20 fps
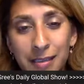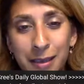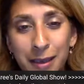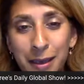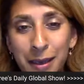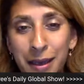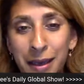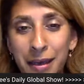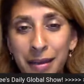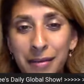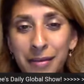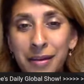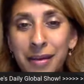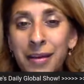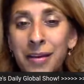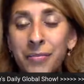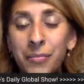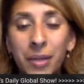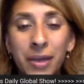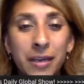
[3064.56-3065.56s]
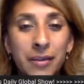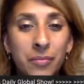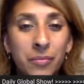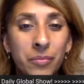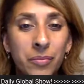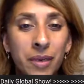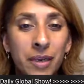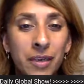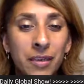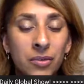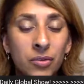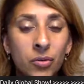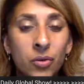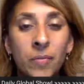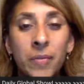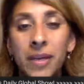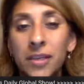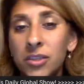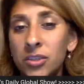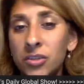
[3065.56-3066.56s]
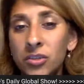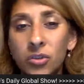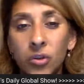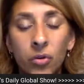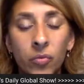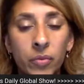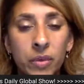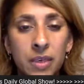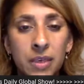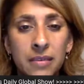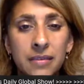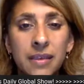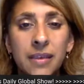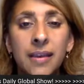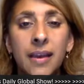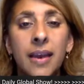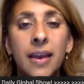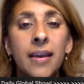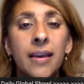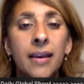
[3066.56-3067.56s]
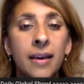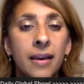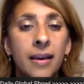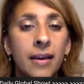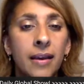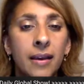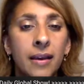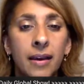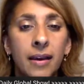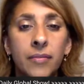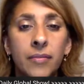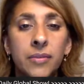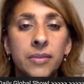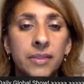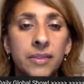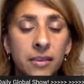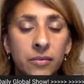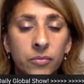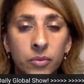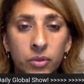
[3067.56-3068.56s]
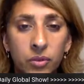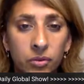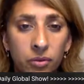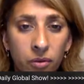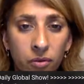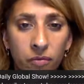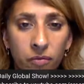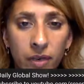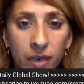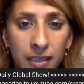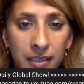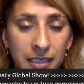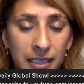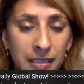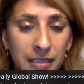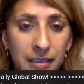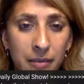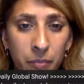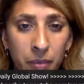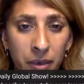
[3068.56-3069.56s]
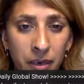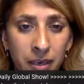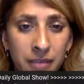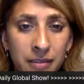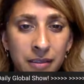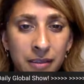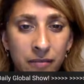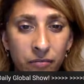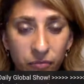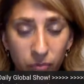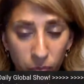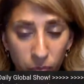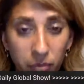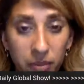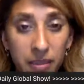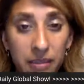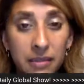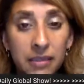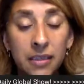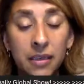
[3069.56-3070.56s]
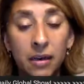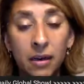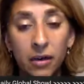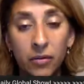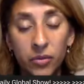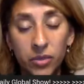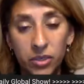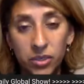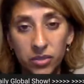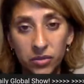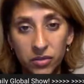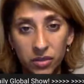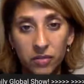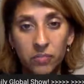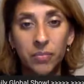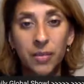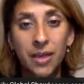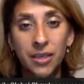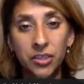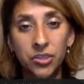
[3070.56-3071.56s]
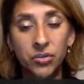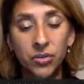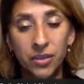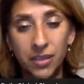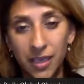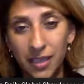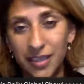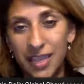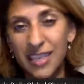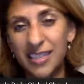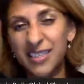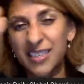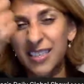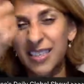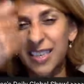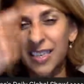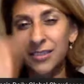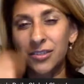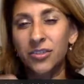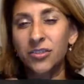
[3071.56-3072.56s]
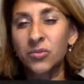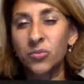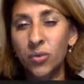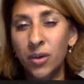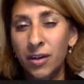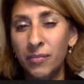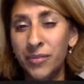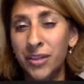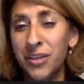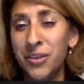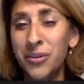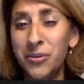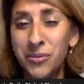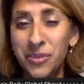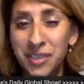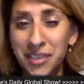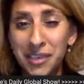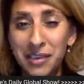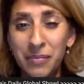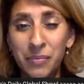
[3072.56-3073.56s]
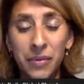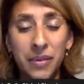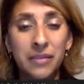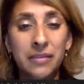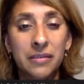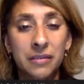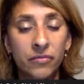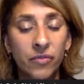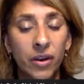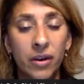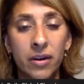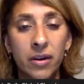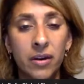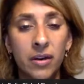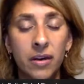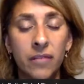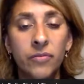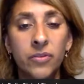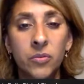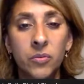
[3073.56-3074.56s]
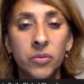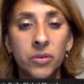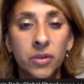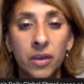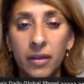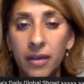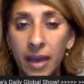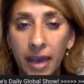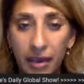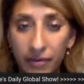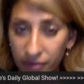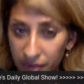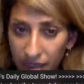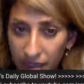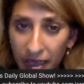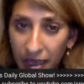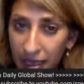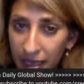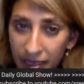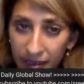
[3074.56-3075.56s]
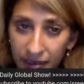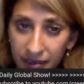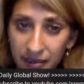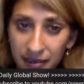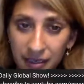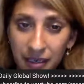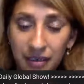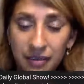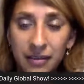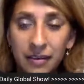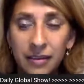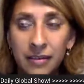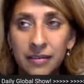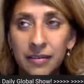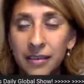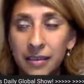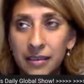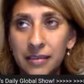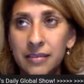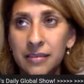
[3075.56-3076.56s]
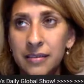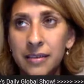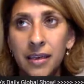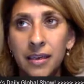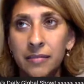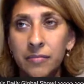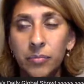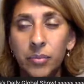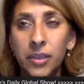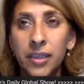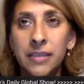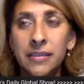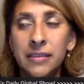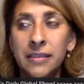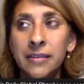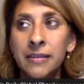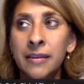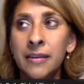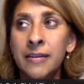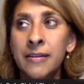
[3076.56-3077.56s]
And I had my doorman just told me, he's like, hey, I was sick with the COVID. I tested positive for PCR, which is their measuring. That's the nasal swab. They go deep and it's very uncomfortable. I had it done and it's not pleasant.